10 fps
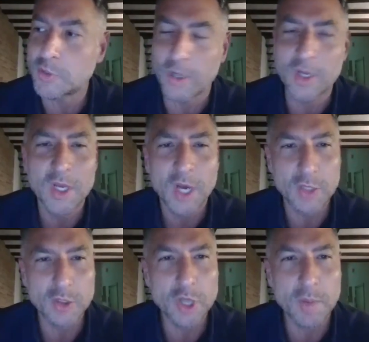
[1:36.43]
but
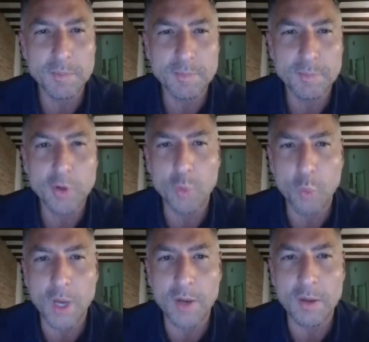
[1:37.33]
on the top
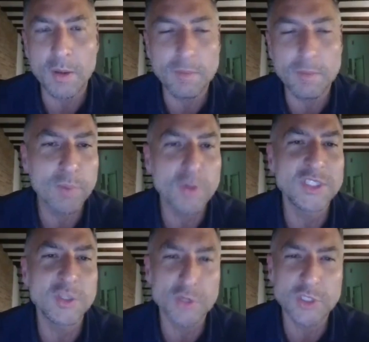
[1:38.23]

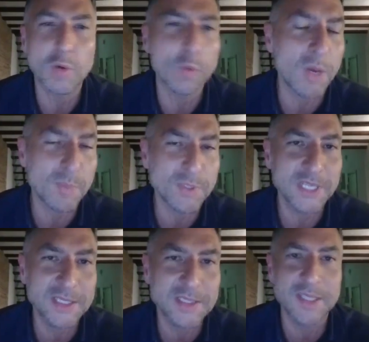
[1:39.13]

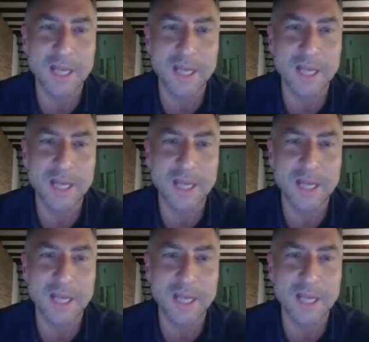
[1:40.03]
0.1%,